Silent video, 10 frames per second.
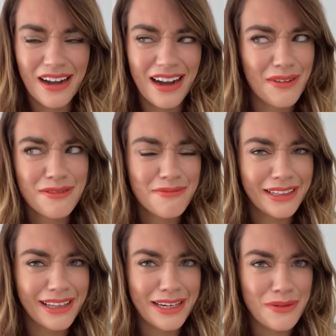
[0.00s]
I wouldn't be
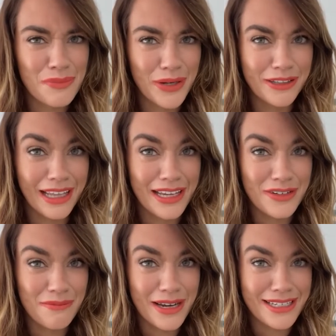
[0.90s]
letting a bird land
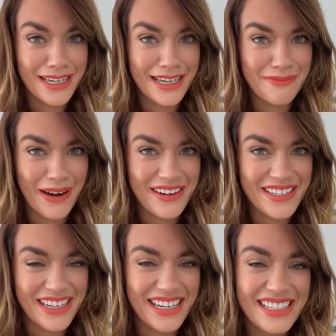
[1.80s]
on me to eat
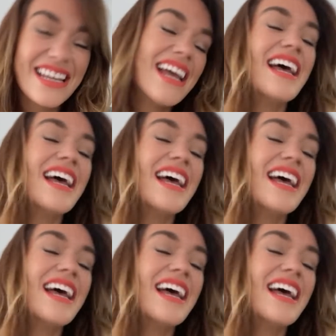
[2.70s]
parasites.